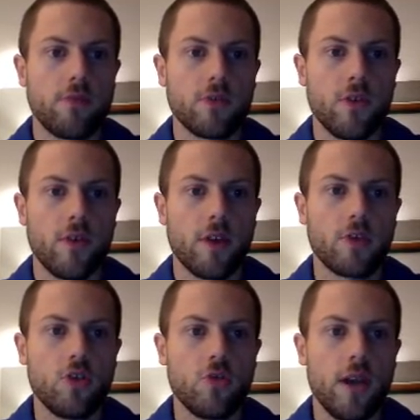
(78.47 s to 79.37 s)
So I've got
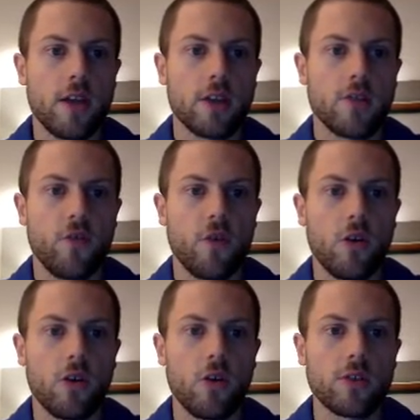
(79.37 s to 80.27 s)
2 minus
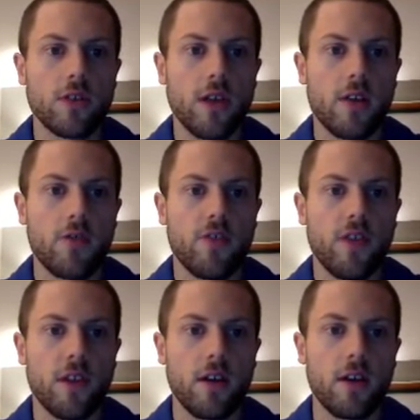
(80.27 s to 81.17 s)
4 cosine of
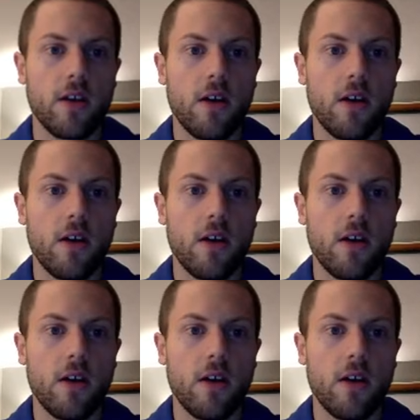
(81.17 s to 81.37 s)
theta